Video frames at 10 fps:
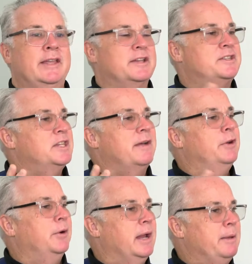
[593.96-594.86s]
think it's
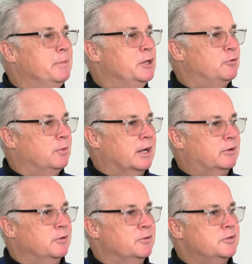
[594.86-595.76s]
seven or eight mint
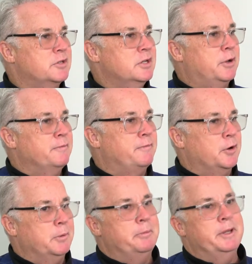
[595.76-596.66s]
directors,
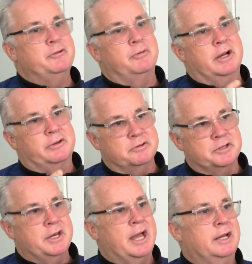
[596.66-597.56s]
confirmed mint directors
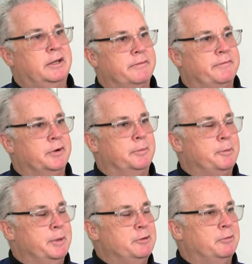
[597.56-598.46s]
and non
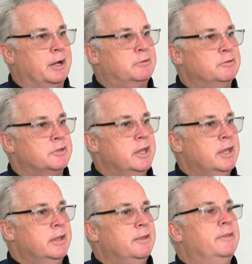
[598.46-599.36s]
confirmed mint directors
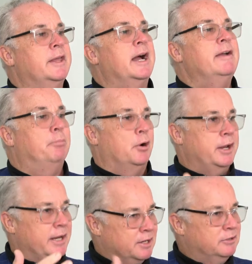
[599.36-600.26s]
that I've
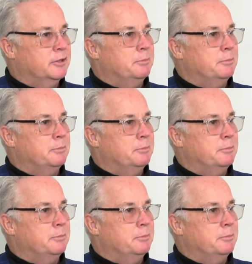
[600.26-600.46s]
brought into the